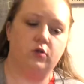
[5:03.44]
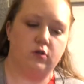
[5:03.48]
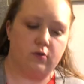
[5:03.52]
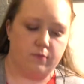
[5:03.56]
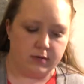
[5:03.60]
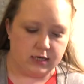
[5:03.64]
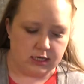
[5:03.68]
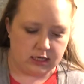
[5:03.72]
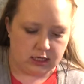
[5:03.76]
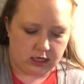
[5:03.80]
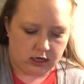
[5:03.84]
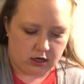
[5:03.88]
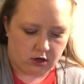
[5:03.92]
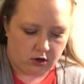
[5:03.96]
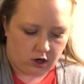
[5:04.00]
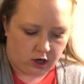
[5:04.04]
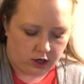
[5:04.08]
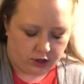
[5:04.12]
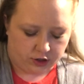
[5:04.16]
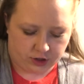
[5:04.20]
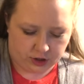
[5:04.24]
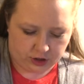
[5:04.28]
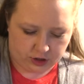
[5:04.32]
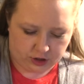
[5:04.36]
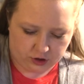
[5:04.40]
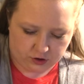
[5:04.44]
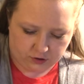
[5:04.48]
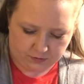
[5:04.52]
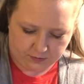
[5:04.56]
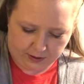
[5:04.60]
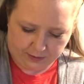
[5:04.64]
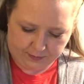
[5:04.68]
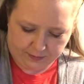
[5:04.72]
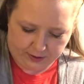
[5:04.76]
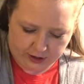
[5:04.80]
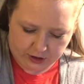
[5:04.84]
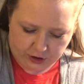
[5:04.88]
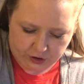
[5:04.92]
to mix it, or I'll just use my
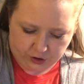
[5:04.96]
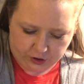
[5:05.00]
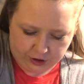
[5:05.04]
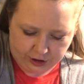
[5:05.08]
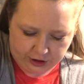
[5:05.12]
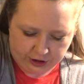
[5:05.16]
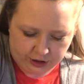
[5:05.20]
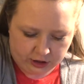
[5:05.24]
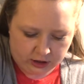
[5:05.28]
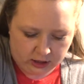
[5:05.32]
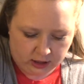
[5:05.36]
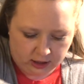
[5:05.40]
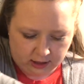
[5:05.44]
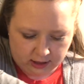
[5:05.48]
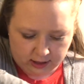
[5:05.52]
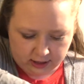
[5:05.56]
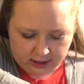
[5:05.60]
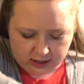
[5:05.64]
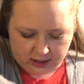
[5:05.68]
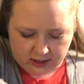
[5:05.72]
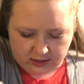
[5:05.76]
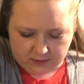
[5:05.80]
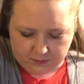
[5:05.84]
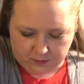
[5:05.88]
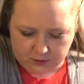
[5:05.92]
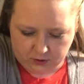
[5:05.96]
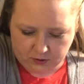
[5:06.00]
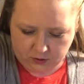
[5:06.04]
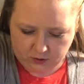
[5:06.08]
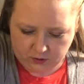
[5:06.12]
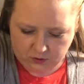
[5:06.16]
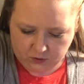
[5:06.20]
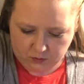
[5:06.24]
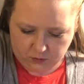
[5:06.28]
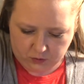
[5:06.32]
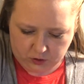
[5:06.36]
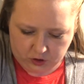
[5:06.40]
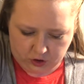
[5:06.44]
measuring spoons,
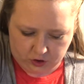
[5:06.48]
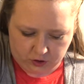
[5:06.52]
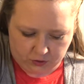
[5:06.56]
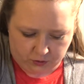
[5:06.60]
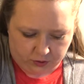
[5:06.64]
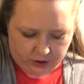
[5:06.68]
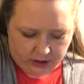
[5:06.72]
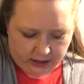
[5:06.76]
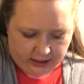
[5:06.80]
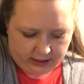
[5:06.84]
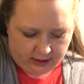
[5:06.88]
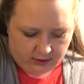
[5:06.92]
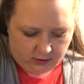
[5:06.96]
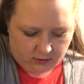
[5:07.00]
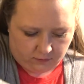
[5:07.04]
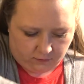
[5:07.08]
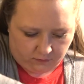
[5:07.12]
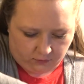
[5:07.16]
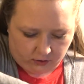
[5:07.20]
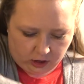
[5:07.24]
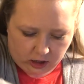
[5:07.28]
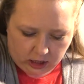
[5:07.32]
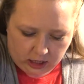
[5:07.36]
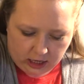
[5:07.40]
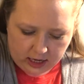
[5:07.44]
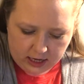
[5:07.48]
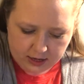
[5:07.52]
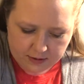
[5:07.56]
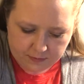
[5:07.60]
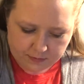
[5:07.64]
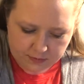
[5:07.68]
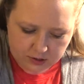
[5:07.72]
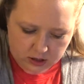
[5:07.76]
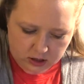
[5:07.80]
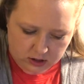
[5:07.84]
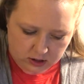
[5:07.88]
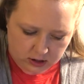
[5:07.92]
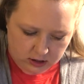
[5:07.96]
which are what I use for a cup.
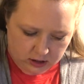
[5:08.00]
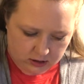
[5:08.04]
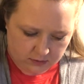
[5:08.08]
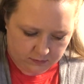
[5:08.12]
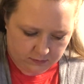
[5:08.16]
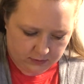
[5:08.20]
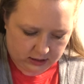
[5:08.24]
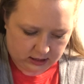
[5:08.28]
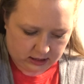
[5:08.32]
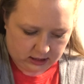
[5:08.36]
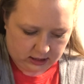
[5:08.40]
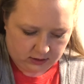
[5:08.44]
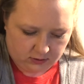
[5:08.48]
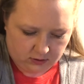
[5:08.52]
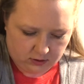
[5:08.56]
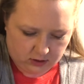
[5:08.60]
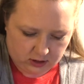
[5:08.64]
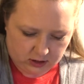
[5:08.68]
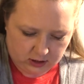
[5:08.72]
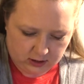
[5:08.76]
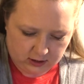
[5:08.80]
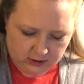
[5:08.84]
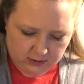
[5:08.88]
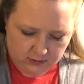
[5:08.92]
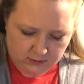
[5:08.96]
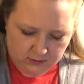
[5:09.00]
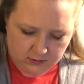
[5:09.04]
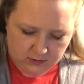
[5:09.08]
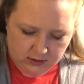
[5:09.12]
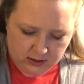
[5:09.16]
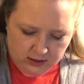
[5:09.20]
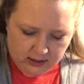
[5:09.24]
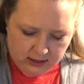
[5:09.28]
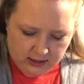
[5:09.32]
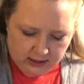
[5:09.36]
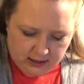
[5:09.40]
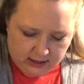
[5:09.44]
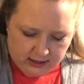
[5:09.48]
So just mix those two
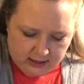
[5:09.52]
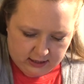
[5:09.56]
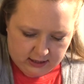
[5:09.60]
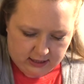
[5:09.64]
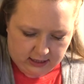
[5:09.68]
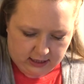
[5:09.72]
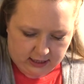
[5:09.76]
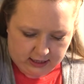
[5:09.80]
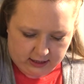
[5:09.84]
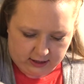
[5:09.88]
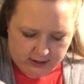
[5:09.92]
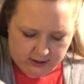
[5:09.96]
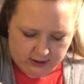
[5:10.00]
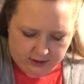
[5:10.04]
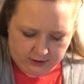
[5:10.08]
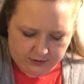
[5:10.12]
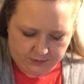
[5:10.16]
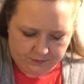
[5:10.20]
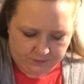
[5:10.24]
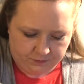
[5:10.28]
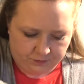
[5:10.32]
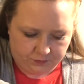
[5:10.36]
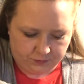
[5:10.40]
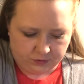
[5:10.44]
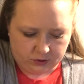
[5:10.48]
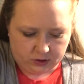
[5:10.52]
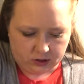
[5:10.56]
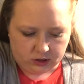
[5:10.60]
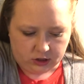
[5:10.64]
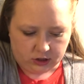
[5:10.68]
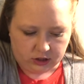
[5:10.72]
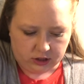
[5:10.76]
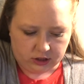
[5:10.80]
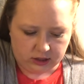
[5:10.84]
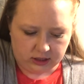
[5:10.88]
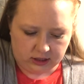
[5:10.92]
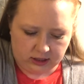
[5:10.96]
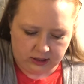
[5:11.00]
together
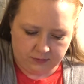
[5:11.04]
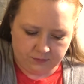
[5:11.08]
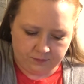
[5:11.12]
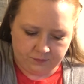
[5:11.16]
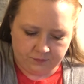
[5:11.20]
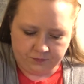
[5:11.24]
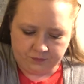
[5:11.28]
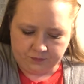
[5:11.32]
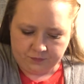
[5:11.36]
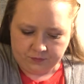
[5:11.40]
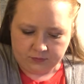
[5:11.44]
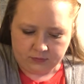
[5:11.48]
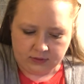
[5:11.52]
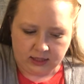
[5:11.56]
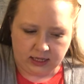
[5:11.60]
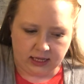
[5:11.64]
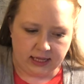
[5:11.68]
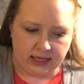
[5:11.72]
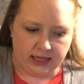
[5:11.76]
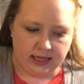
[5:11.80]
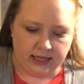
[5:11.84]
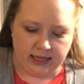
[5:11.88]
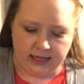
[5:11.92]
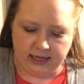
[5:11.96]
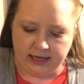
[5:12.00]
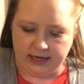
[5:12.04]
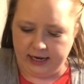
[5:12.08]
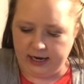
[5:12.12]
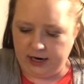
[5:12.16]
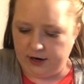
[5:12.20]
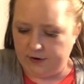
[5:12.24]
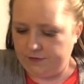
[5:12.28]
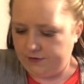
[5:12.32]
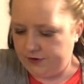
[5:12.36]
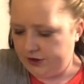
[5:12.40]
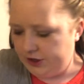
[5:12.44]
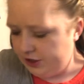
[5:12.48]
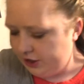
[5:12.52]
thoroughly. Now
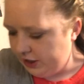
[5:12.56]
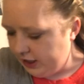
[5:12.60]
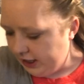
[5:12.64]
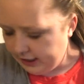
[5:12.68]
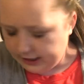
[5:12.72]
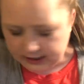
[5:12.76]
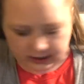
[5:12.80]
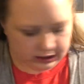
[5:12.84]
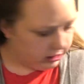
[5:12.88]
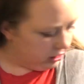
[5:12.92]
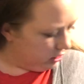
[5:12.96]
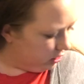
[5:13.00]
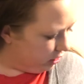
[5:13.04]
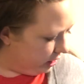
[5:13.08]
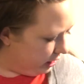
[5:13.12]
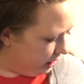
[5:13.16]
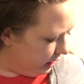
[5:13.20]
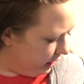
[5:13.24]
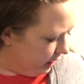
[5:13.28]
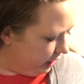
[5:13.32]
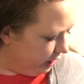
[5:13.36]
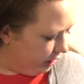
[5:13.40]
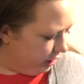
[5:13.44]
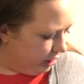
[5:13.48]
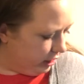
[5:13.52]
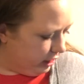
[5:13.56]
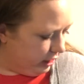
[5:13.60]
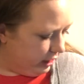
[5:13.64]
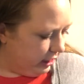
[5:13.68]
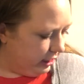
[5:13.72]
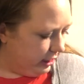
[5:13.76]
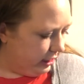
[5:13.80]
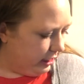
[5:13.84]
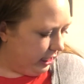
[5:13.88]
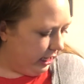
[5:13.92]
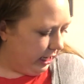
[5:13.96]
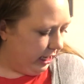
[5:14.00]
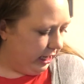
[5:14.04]
for your next ingredient, you're going
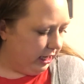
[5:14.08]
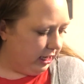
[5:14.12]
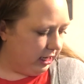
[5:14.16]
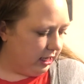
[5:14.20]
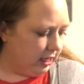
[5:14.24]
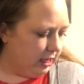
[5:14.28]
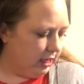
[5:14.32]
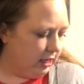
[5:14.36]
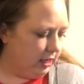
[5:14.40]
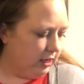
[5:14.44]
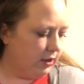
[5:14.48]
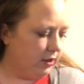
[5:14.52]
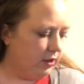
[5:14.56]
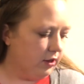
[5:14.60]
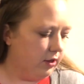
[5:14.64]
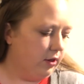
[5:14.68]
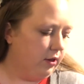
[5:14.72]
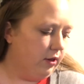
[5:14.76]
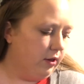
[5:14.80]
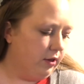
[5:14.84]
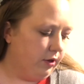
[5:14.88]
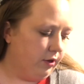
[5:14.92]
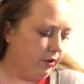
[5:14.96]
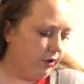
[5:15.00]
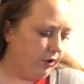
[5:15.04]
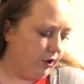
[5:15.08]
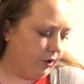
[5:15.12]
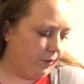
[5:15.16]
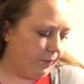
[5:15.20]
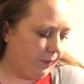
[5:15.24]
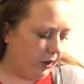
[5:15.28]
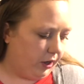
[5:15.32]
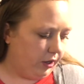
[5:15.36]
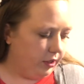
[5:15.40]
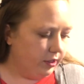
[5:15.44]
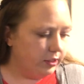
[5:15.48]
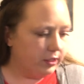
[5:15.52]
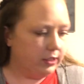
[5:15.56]
to take your
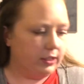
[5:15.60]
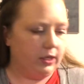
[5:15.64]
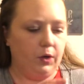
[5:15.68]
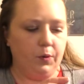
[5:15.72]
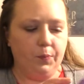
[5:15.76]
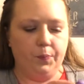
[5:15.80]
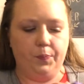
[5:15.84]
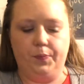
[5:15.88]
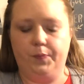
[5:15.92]
bar of soap